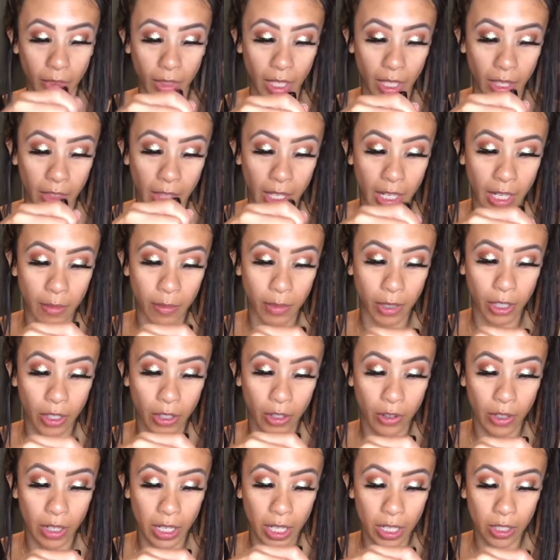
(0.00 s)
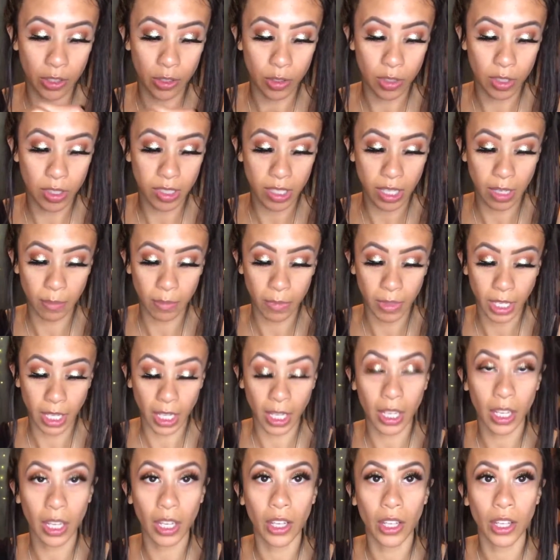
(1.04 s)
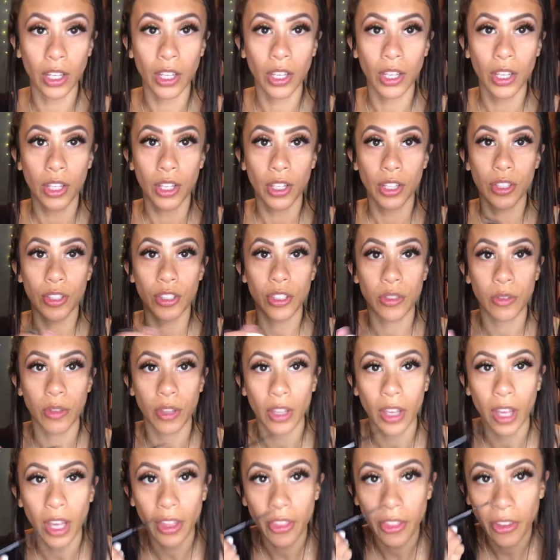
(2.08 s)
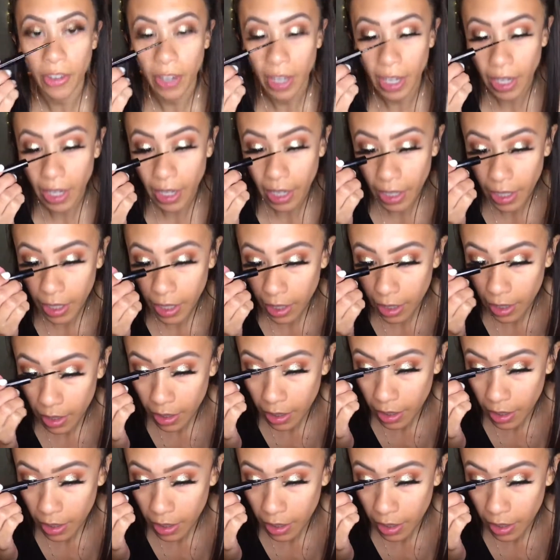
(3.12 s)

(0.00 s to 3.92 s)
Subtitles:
And then I'm going to go ahead and do the same thing to the other eye.